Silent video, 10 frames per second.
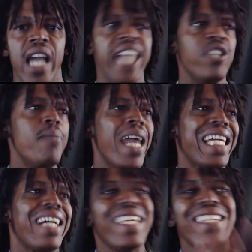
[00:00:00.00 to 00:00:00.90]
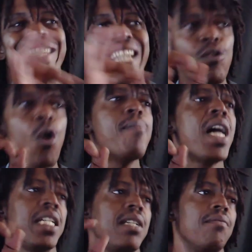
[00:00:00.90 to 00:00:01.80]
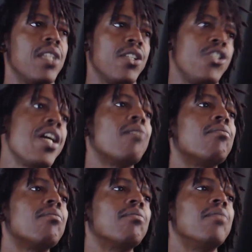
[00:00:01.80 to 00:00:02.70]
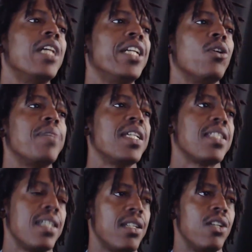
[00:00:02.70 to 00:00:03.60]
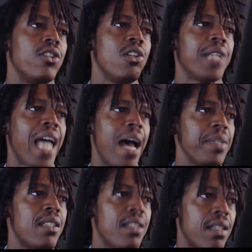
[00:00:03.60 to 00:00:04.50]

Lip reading: and you make zero money this year in your business, you know what happens?